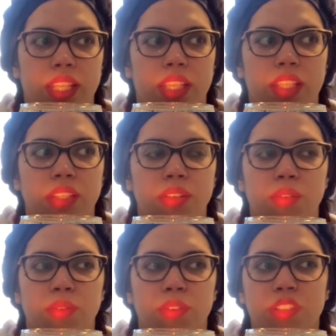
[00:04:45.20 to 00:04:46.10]

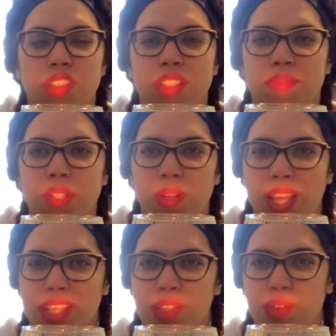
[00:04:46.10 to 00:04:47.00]
you just feel
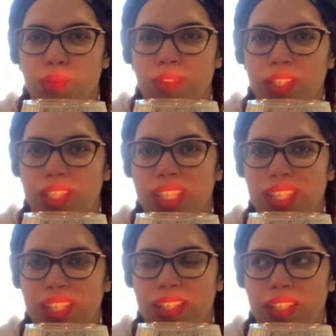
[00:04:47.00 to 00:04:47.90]
like you don't
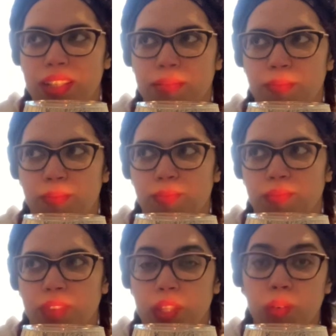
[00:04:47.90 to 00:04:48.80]
need
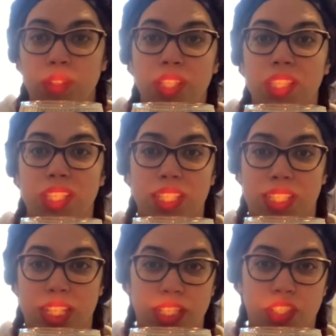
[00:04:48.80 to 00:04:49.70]
the
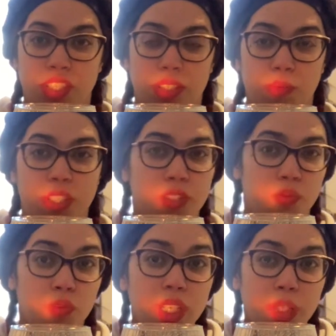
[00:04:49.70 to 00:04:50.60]
attention, which
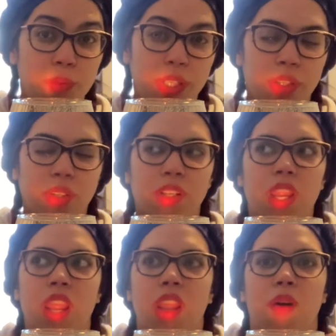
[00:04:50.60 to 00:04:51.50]
is really weird
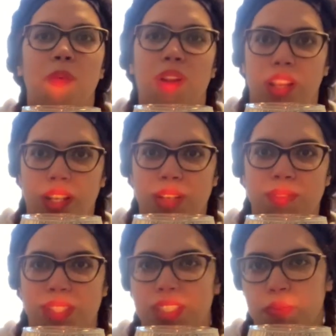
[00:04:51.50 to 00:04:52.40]
when it
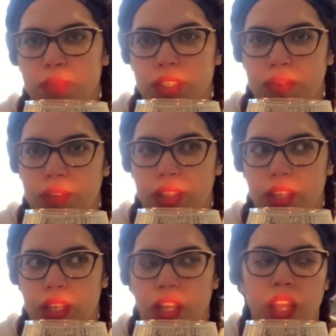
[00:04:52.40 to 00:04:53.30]
comes to this specific
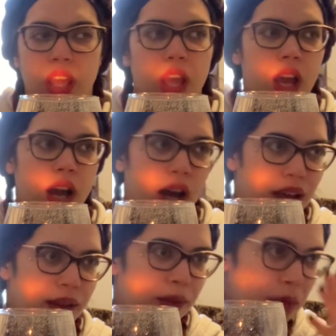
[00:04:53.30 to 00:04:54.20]
thing.
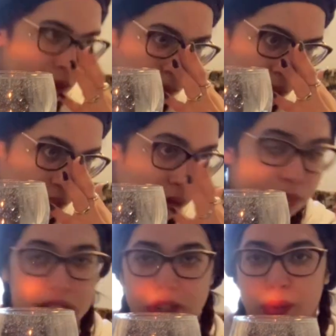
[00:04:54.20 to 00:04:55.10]
It may be a
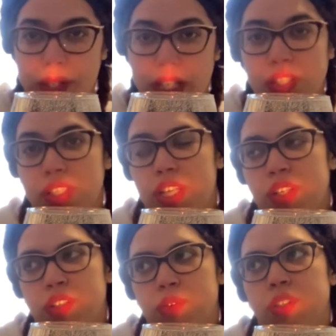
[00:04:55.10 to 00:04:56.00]
big donation that
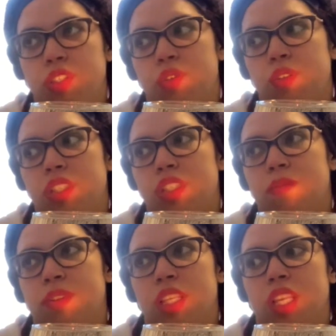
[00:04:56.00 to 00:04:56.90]
you're doing towards
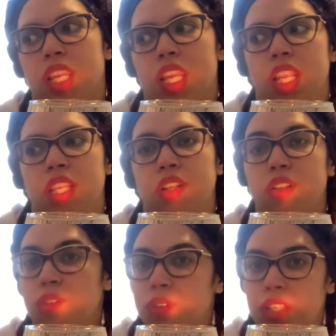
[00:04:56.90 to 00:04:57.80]
something, and
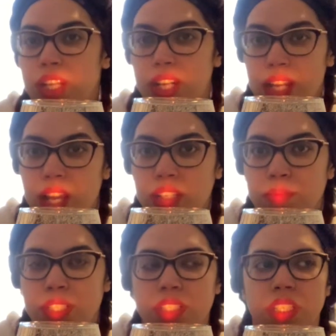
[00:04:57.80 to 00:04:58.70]
you're doing it
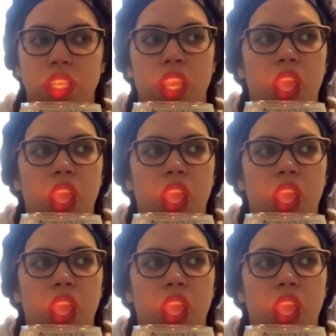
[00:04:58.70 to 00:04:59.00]
anonymously,